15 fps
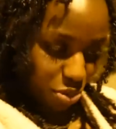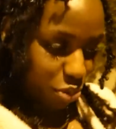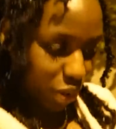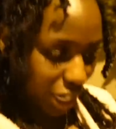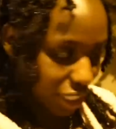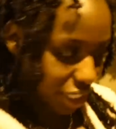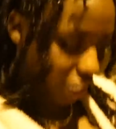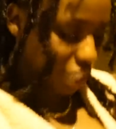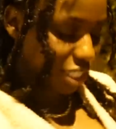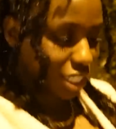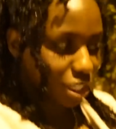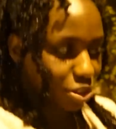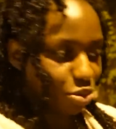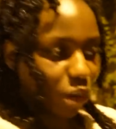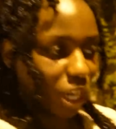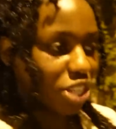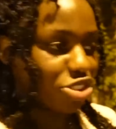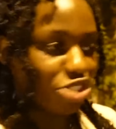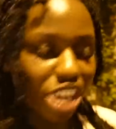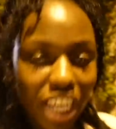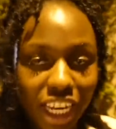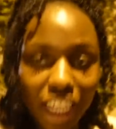wine tasting, wine
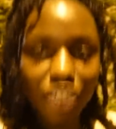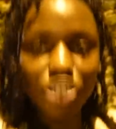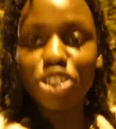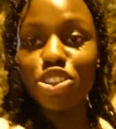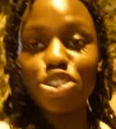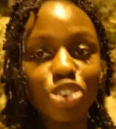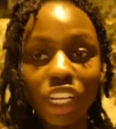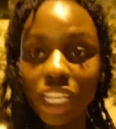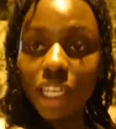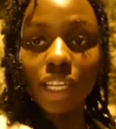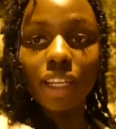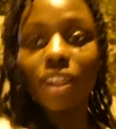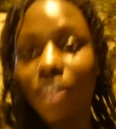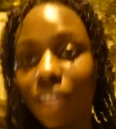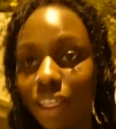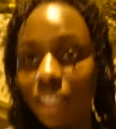drinking, just drinking.